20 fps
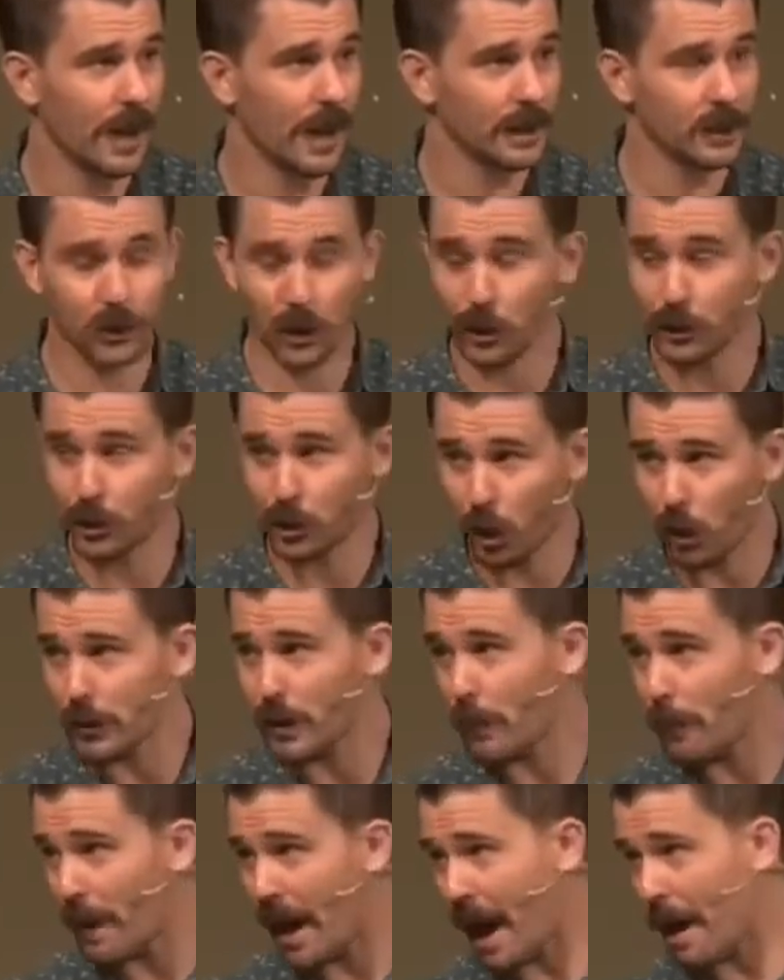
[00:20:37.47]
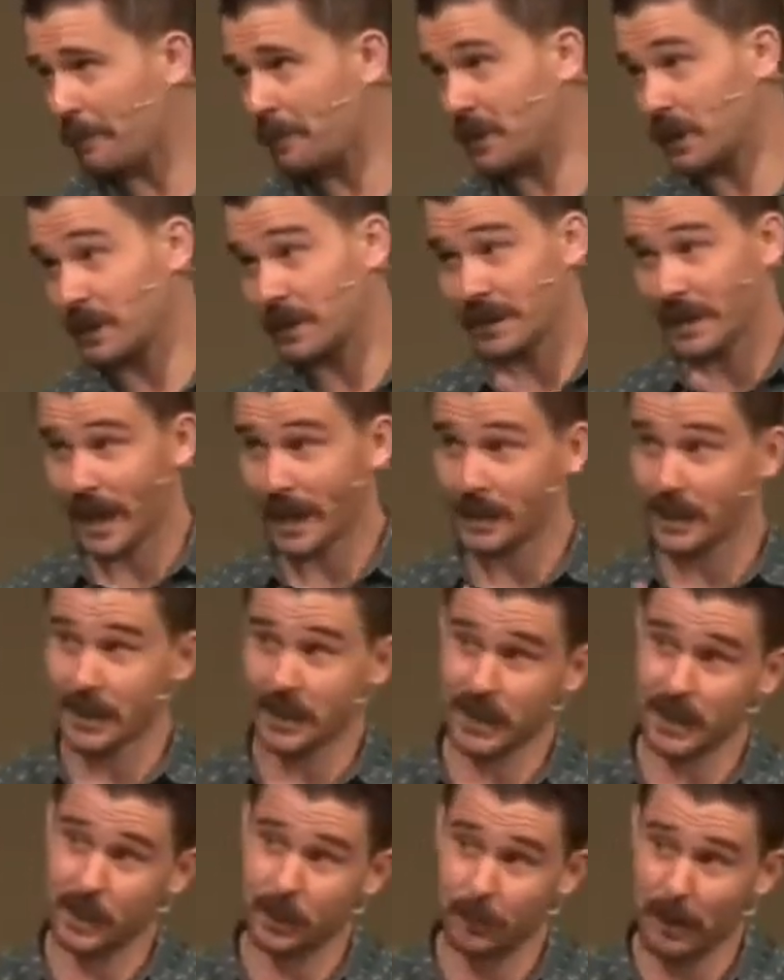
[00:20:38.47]
And so, John the Baptist,
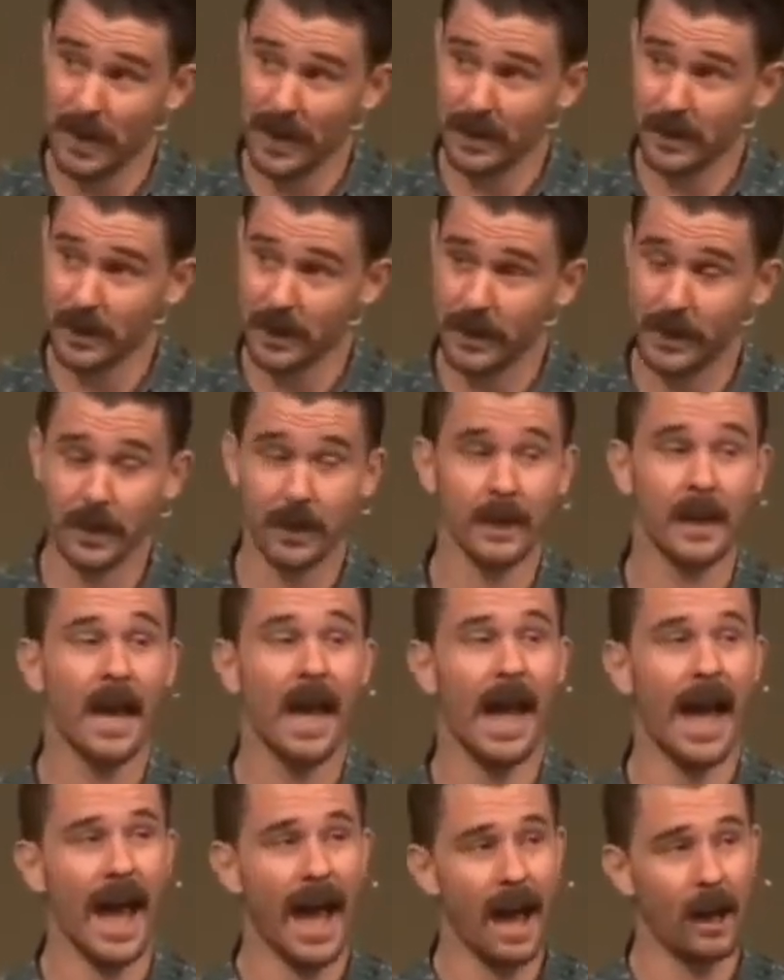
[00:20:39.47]
technically speaking,